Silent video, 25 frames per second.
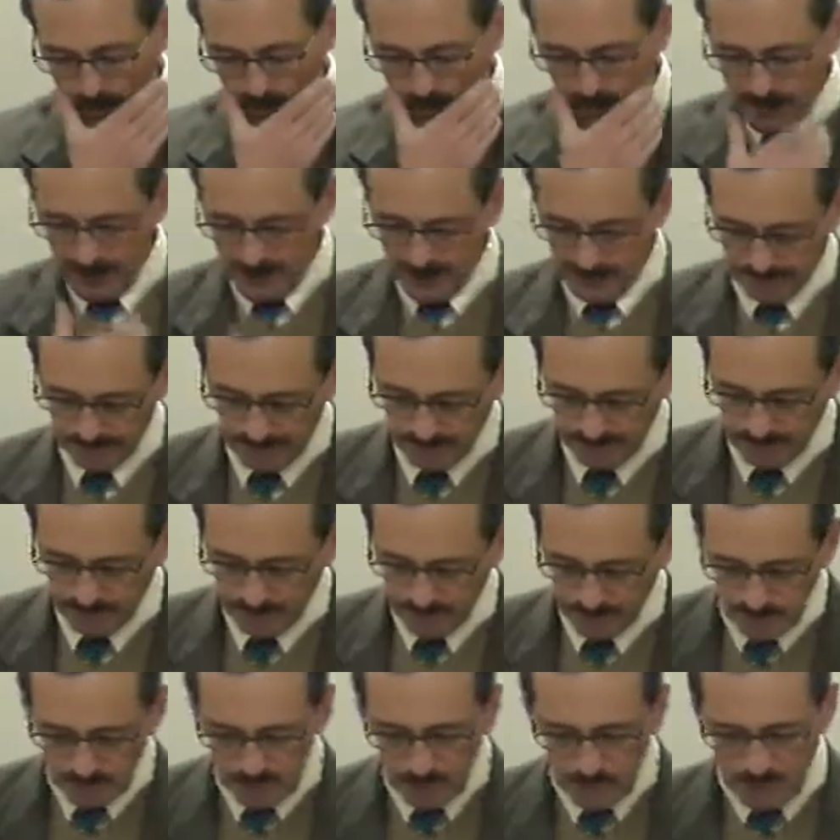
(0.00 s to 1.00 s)
excuse me,
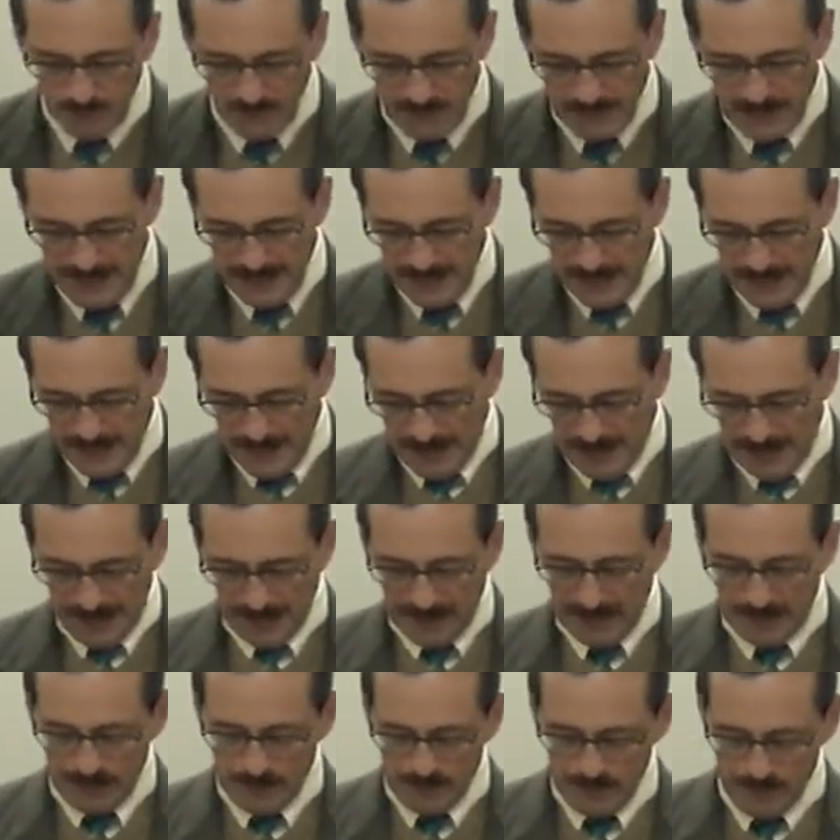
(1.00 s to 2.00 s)

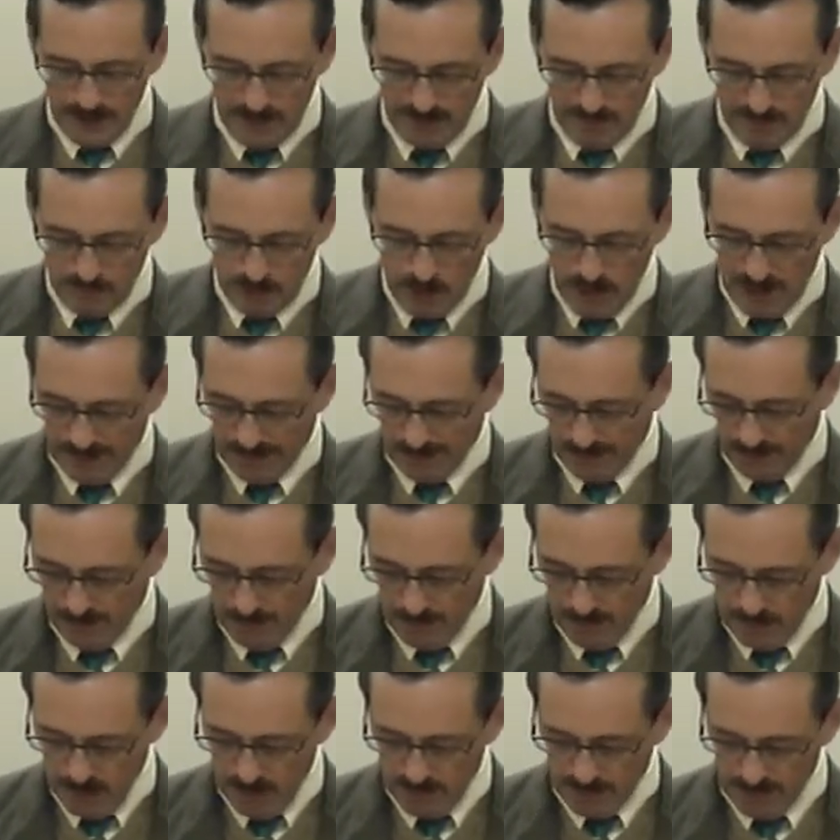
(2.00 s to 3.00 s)
I got a bit of
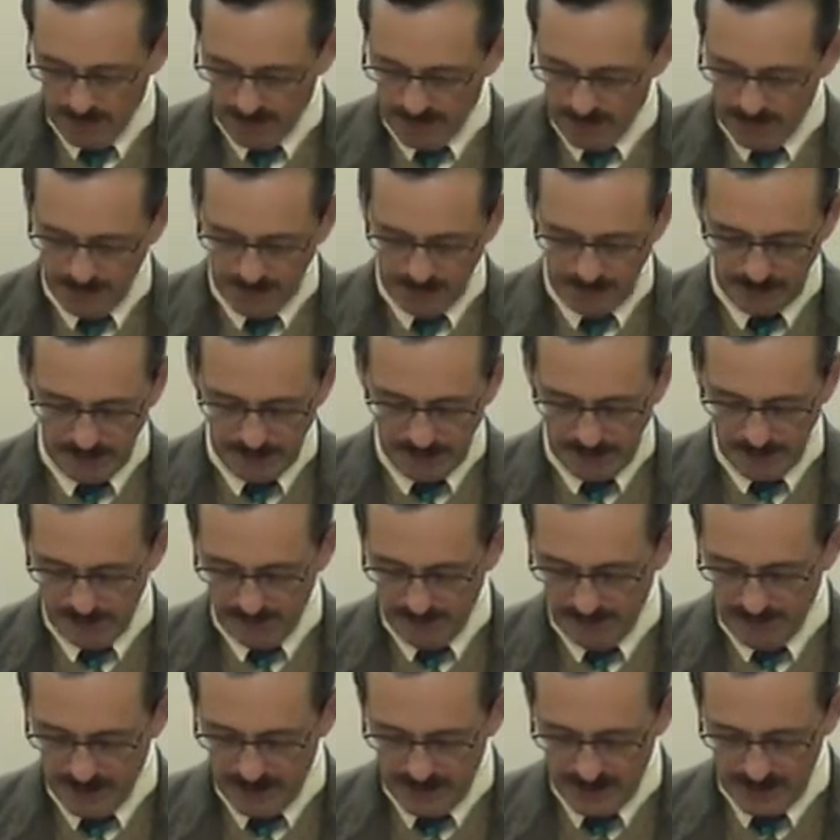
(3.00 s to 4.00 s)
bronchial pneumonia during
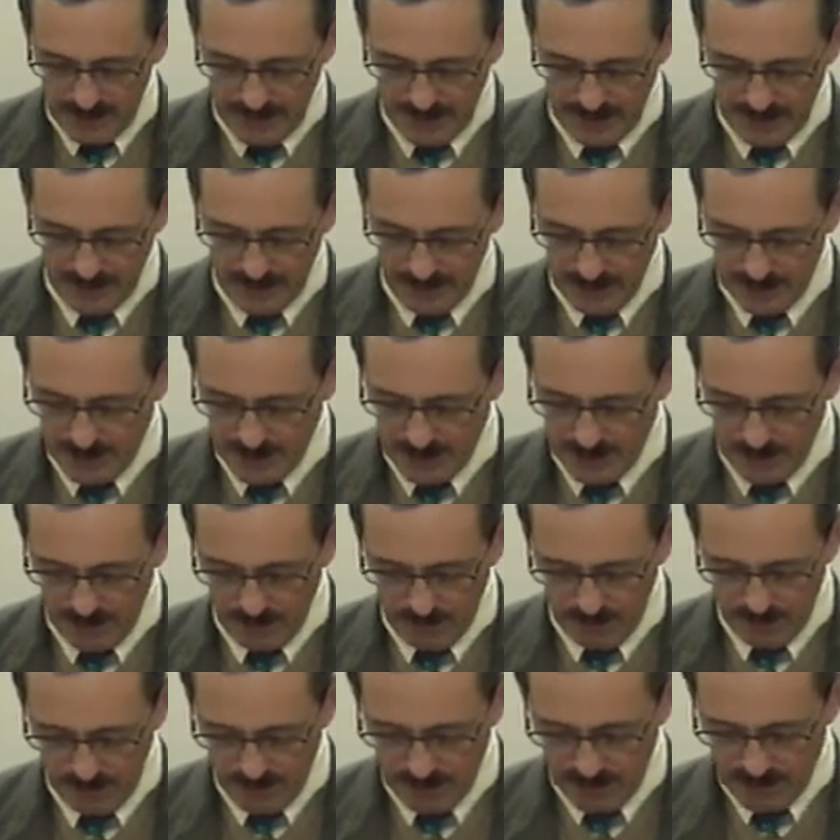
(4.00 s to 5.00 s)
the feast, and it's
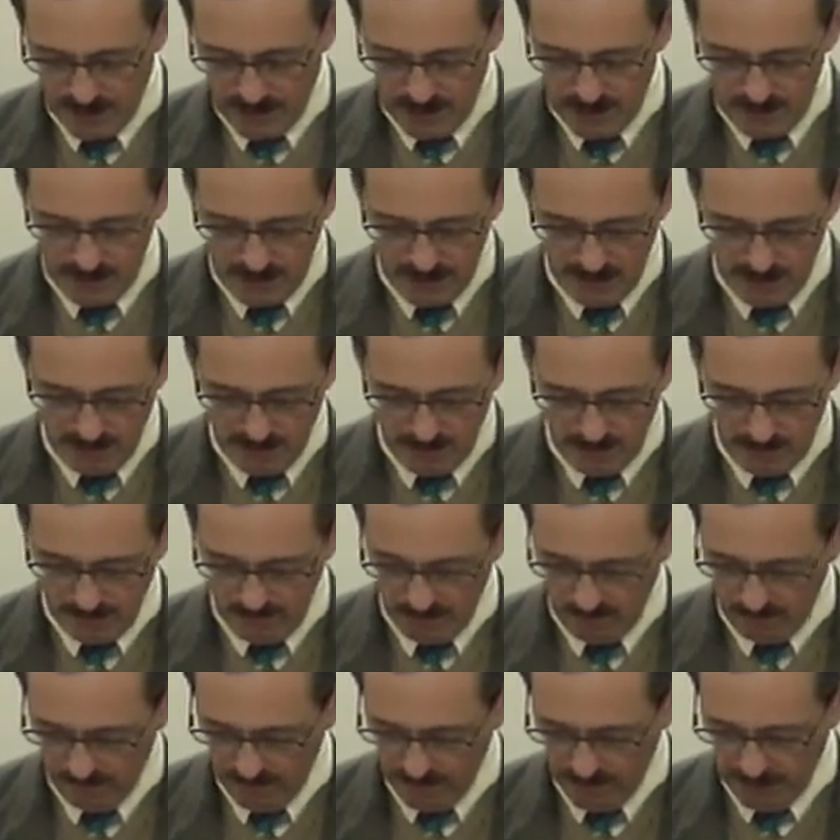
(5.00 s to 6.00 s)
still just
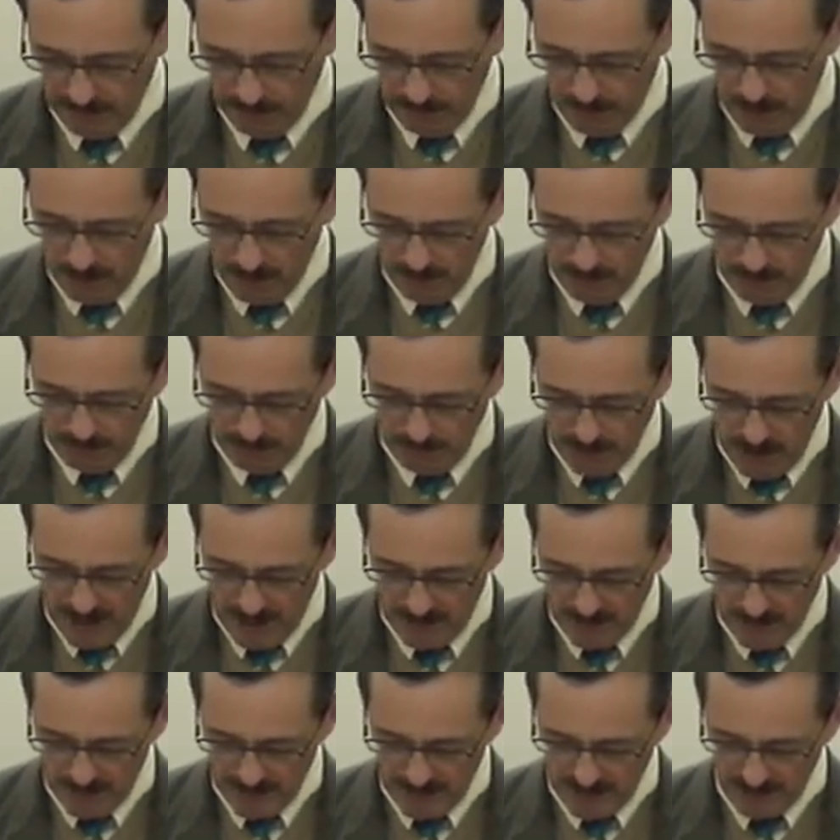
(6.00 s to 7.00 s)
in the
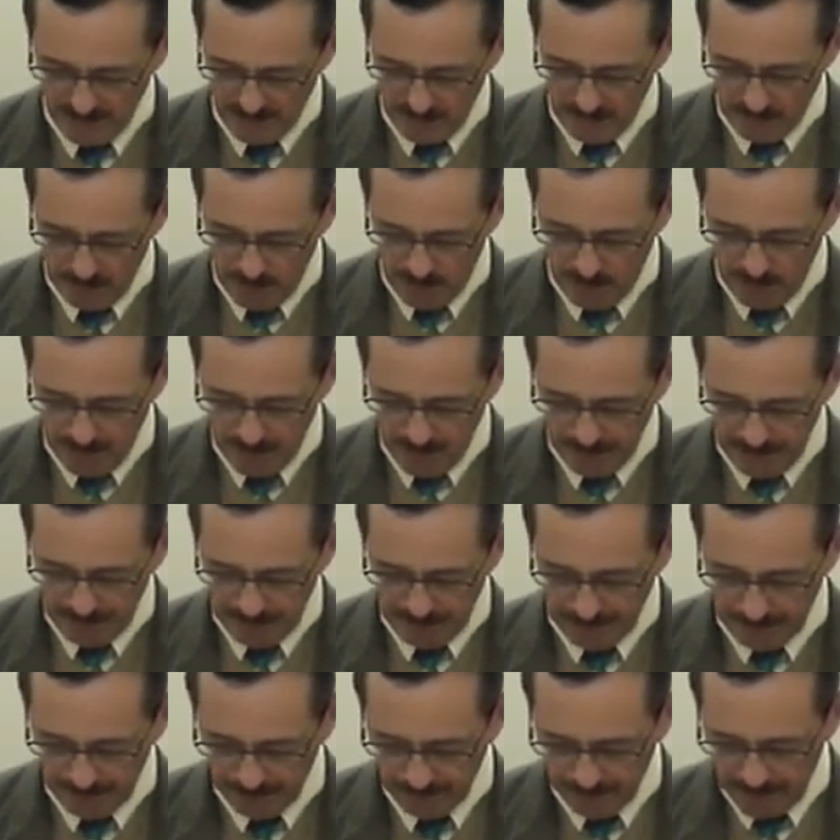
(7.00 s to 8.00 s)
process of
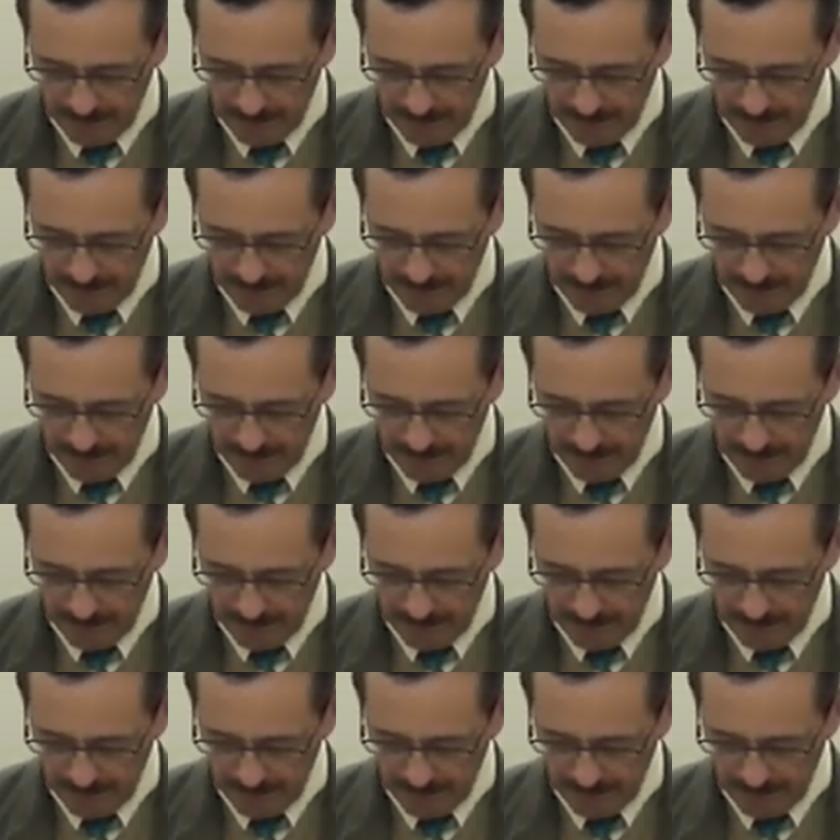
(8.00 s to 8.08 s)
departing.